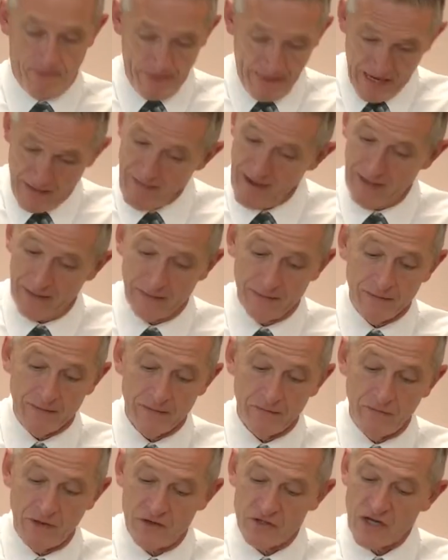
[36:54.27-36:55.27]
Amen.
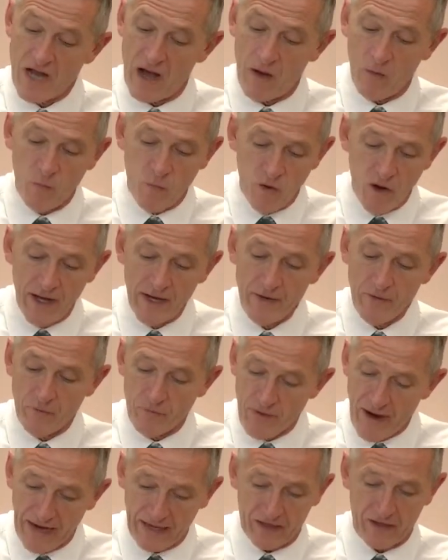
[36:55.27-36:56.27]
There's not one
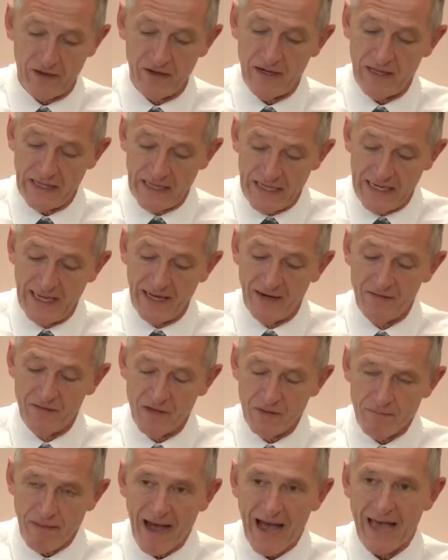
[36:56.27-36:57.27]
record in
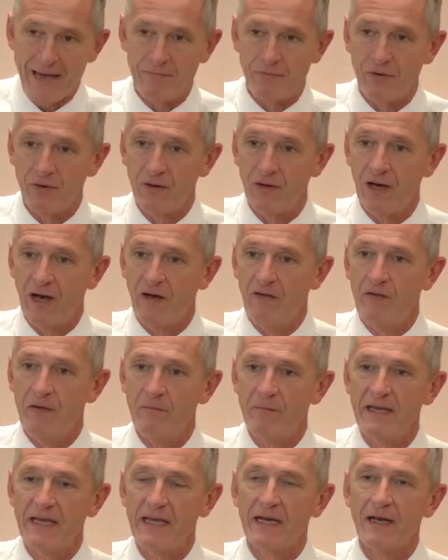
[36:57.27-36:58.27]
the Bible of it
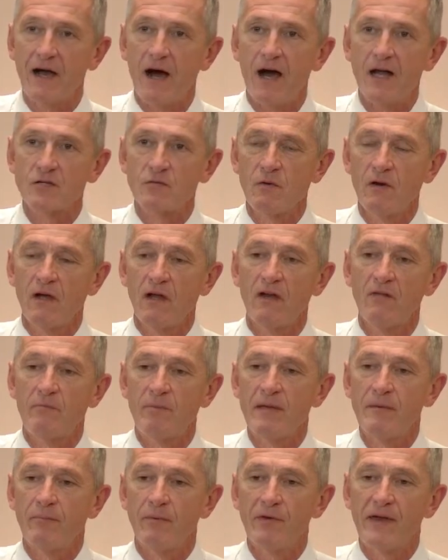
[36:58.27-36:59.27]
being God's will of
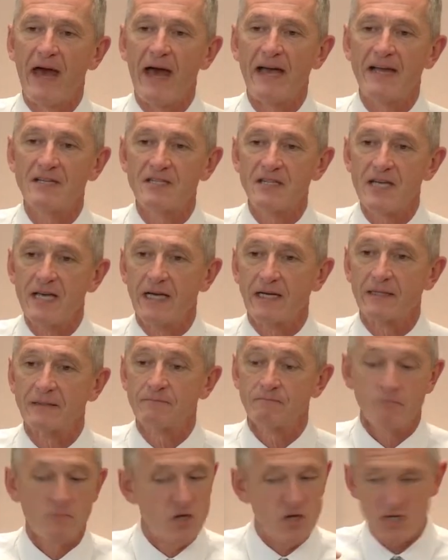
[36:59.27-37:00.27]
people dying sick.
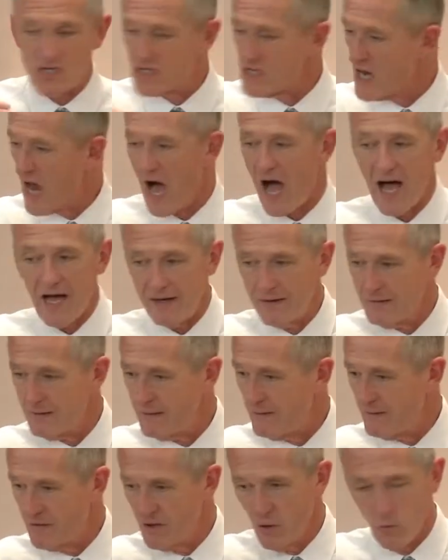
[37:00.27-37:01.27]
Just not
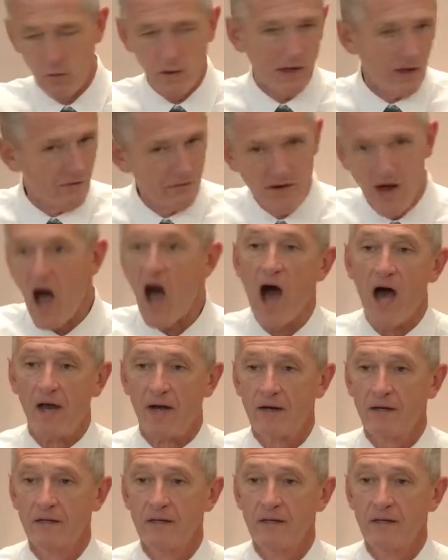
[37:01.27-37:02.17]
the will of God.